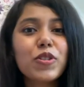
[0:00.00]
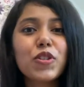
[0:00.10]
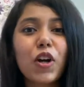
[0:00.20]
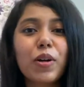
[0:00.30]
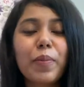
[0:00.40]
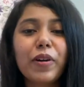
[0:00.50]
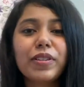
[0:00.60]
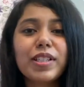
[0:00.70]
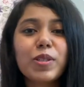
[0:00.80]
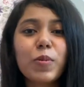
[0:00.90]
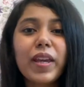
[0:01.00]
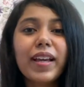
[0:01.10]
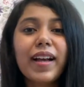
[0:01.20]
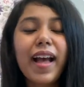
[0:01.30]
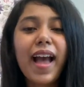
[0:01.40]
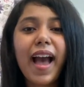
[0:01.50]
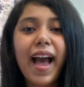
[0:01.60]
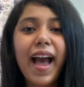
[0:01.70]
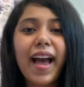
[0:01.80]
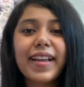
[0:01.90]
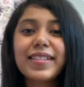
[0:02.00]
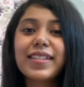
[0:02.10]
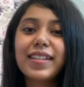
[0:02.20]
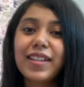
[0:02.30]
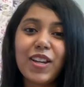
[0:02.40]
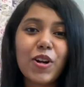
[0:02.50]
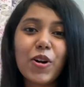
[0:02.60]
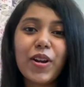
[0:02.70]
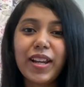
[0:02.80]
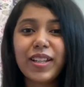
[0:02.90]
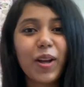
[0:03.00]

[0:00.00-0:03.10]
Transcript: to talk about this week, and here it